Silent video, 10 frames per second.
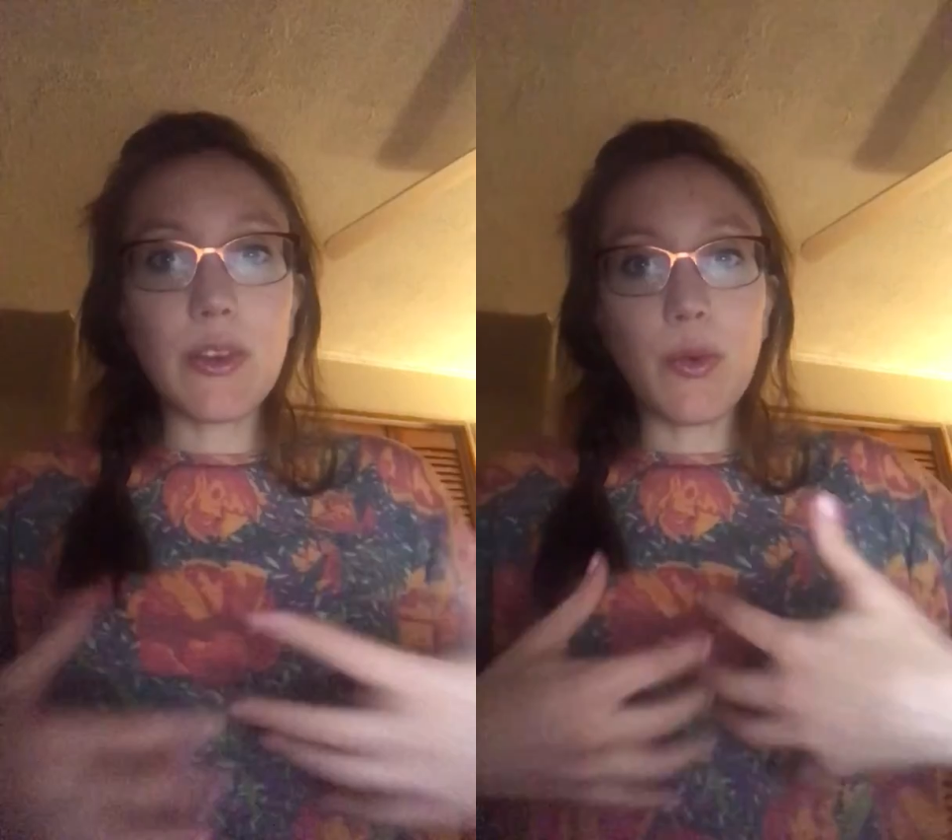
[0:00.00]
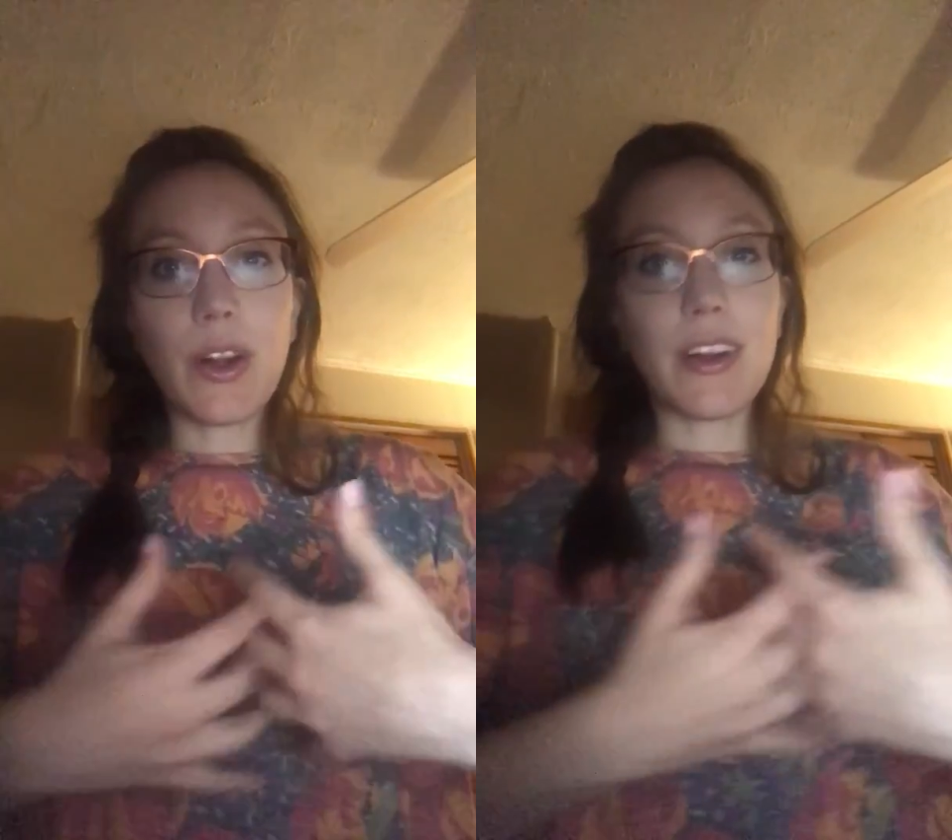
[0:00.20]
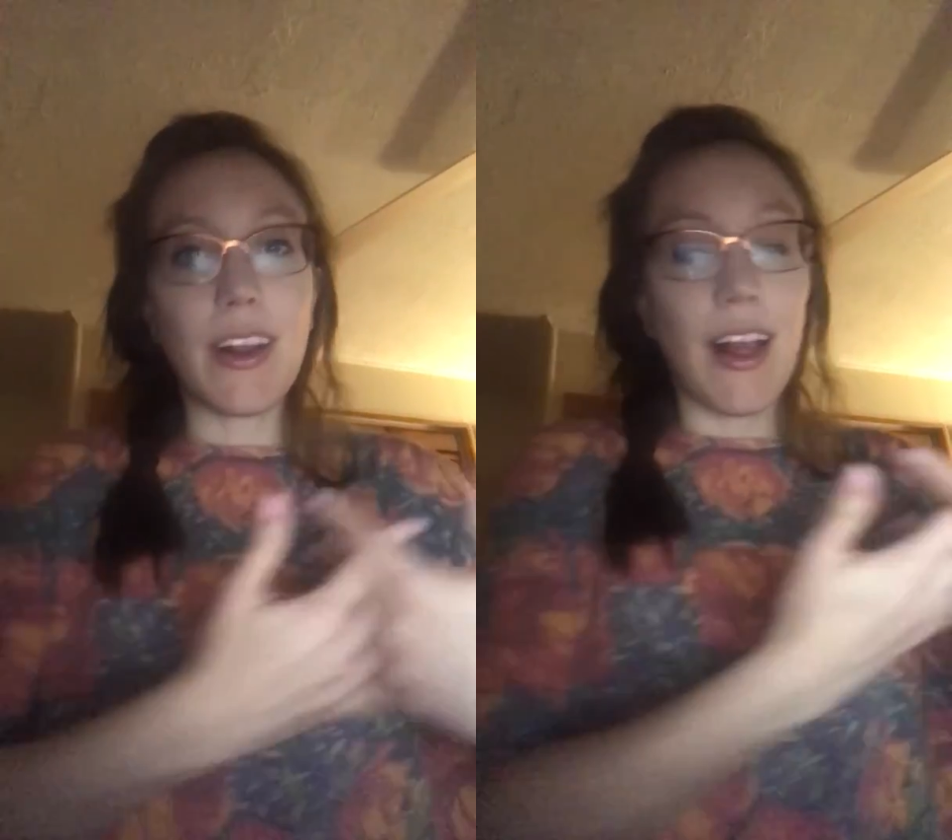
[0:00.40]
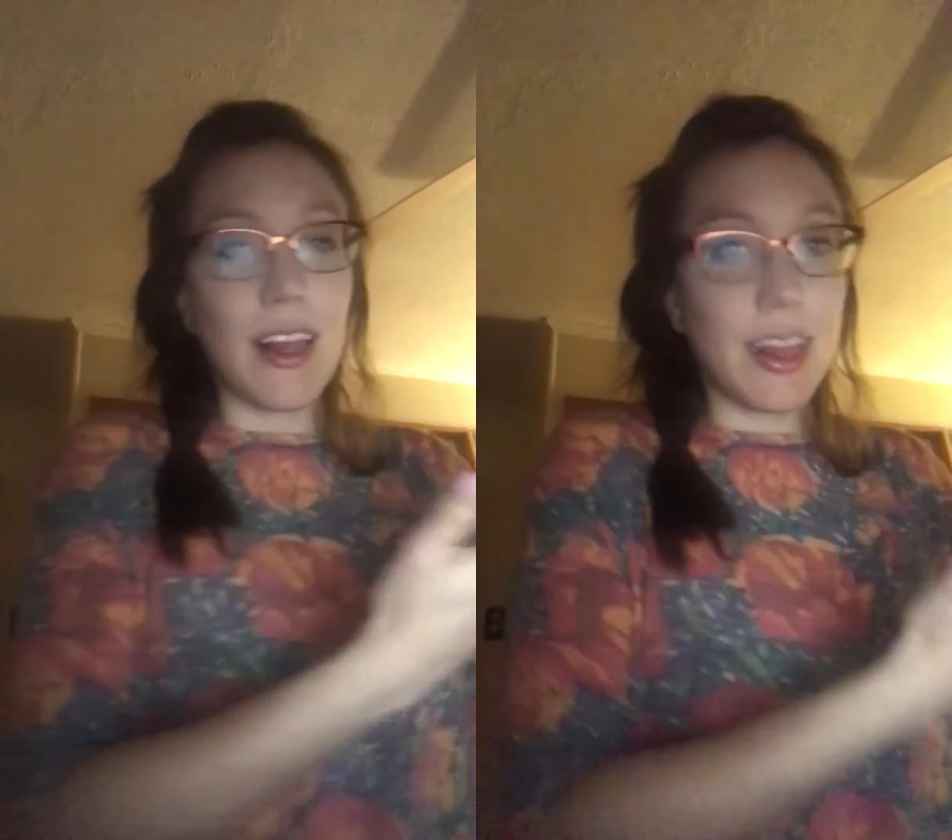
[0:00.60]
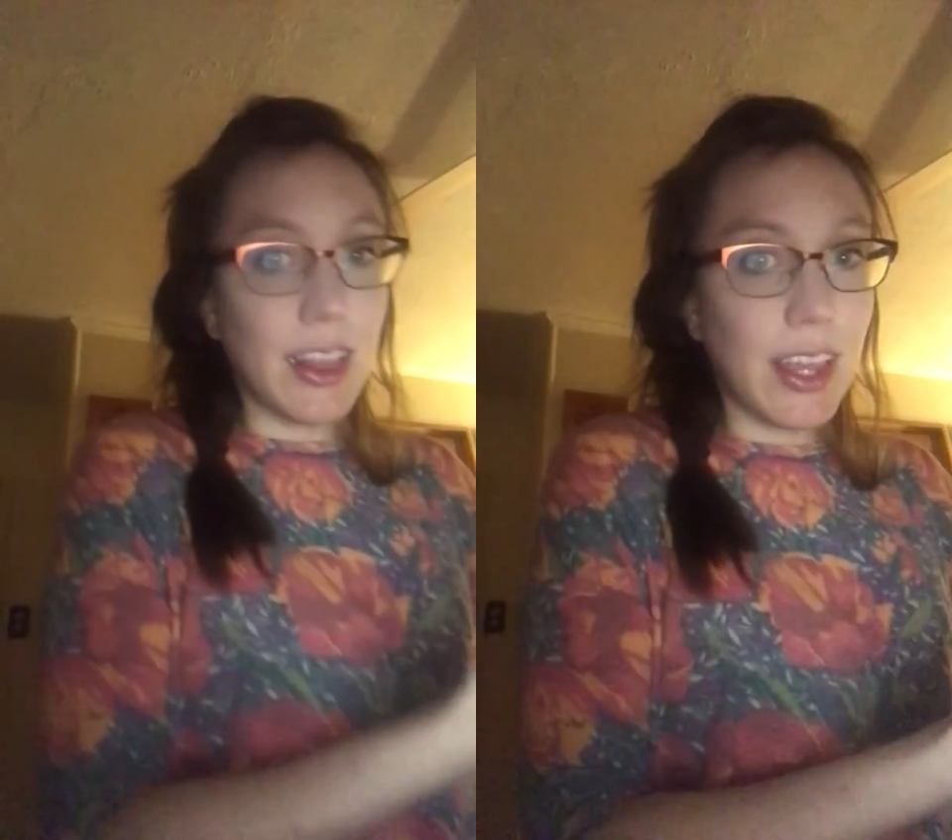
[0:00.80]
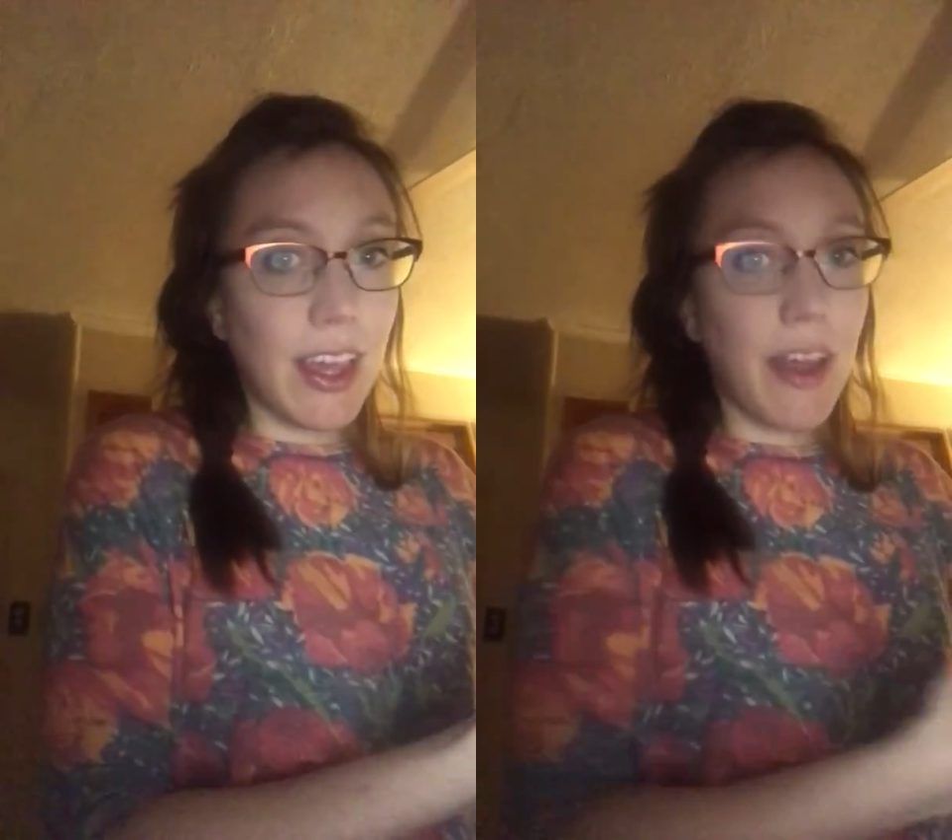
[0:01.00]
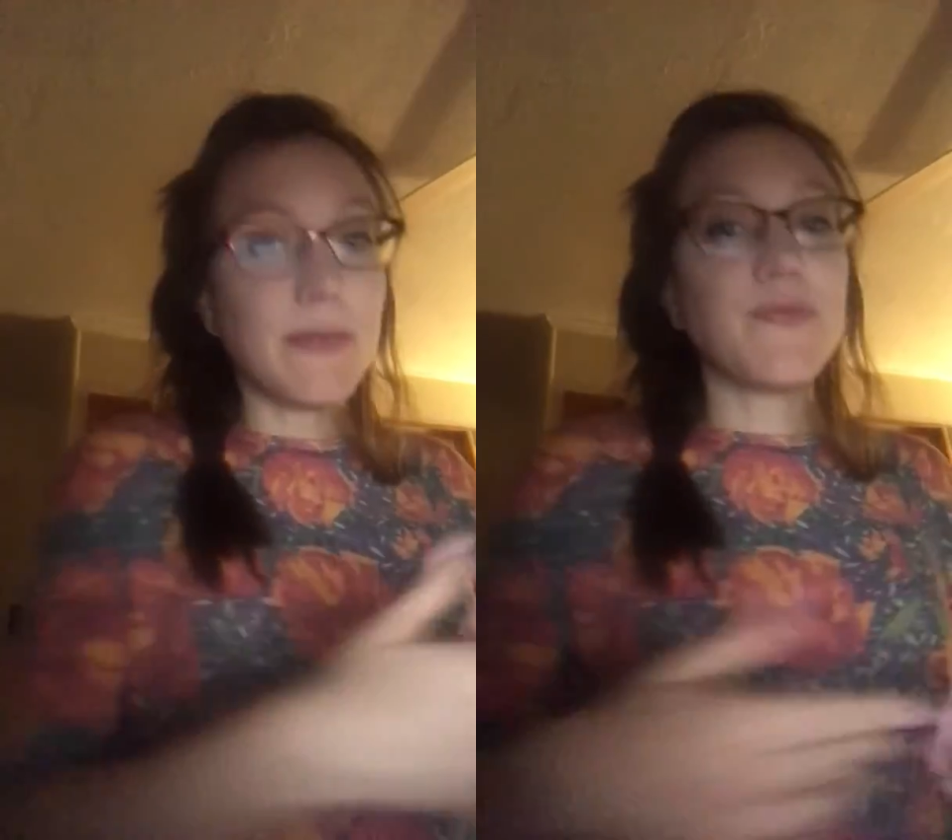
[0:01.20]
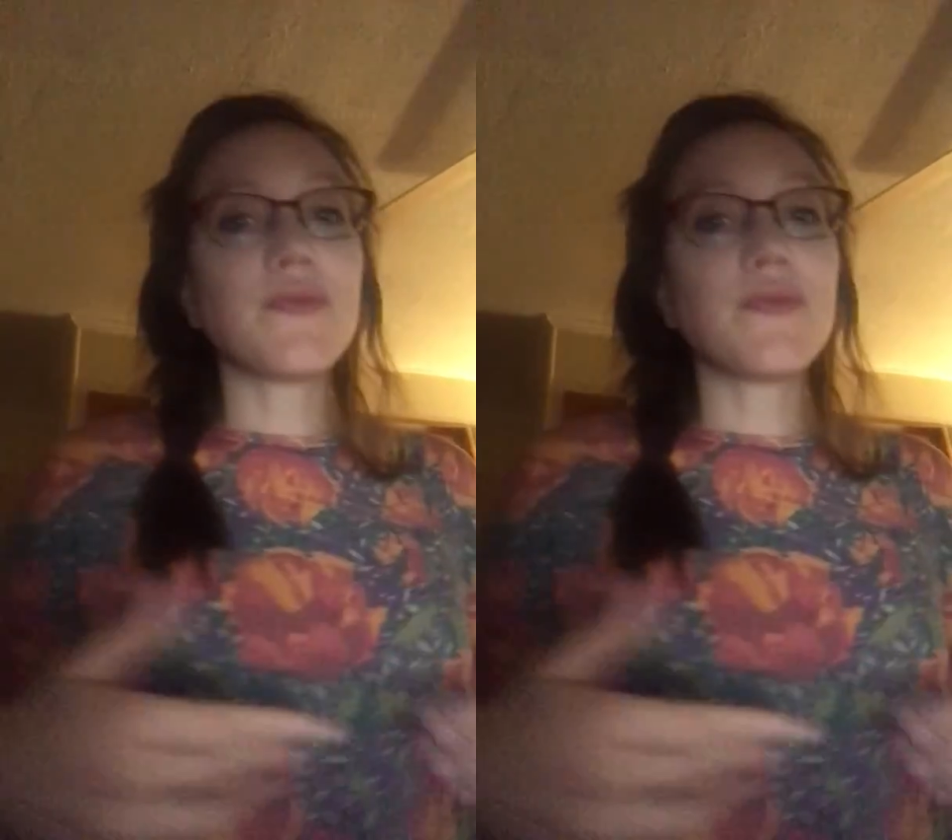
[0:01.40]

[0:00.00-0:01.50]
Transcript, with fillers: the word Leah.